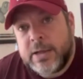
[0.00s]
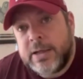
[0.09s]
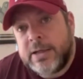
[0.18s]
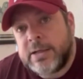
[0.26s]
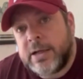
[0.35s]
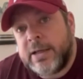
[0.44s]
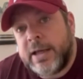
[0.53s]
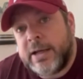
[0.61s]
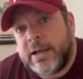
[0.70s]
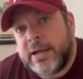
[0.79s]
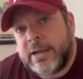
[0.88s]
he signed
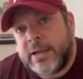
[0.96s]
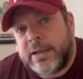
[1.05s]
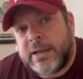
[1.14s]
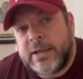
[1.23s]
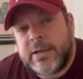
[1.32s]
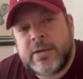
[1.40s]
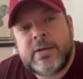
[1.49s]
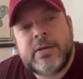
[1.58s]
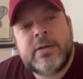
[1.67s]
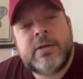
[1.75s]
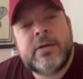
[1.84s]
that
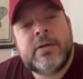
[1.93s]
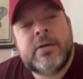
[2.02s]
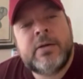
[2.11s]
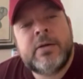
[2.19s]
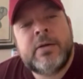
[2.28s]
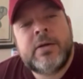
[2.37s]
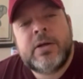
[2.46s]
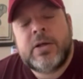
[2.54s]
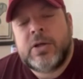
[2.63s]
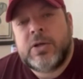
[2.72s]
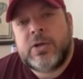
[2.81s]

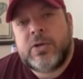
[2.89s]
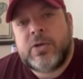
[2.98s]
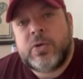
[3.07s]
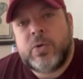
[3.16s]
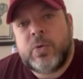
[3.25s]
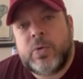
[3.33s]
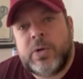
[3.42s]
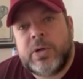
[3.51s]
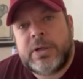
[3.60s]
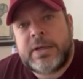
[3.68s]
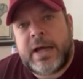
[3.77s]
92
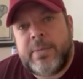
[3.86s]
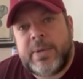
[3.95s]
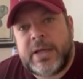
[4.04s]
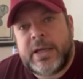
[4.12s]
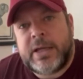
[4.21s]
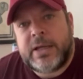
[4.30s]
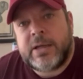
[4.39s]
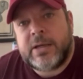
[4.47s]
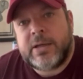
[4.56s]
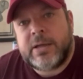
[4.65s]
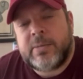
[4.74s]
Diamond King
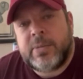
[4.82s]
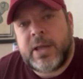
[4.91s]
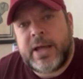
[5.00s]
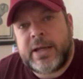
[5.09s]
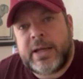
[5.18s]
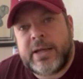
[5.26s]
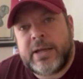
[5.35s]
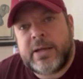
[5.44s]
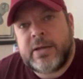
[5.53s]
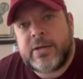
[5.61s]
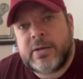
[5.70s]
in black
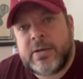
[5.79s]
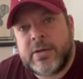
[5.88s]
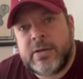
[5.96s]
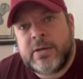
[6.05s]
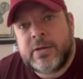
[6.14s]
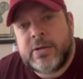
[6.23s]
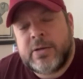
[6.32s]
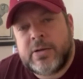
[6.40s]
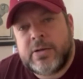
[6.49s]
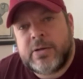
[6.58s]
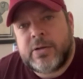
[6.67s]
ink.
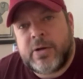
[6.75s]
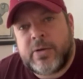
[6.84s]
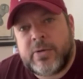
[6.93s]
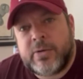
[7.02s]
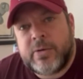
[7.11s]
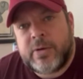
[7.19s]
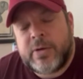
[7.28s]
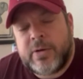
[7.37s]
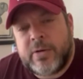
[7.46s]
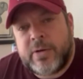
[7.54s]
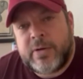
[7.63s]
So
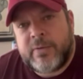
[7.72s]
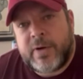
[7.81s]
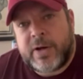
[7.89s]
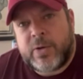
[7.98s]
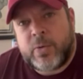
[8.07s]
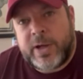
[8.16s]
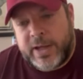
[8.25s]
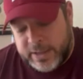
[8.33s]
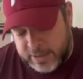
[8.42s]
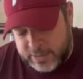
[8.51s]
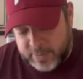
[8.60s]
very cool to add
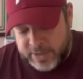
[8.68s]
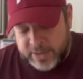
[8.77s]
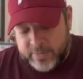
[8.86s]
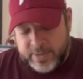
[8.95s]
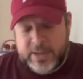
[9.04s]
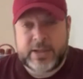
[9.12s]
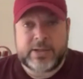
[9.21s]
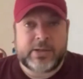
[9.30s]
that to my Diamond Kings